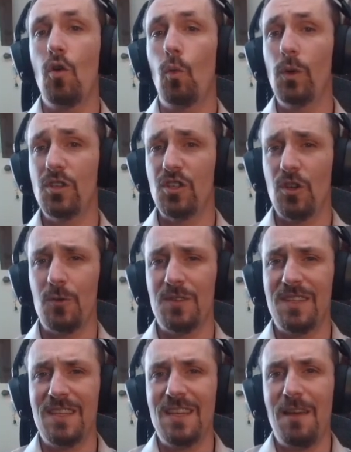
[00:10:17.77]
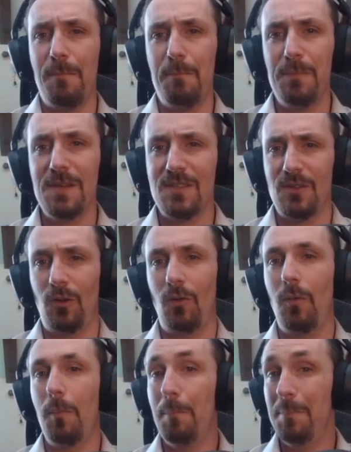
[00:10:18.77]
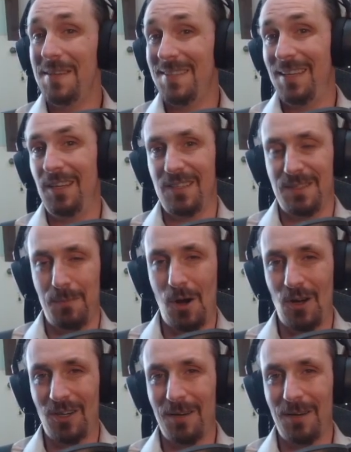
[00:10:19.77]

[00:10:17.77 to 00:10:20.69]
which shows the missile missing its mark.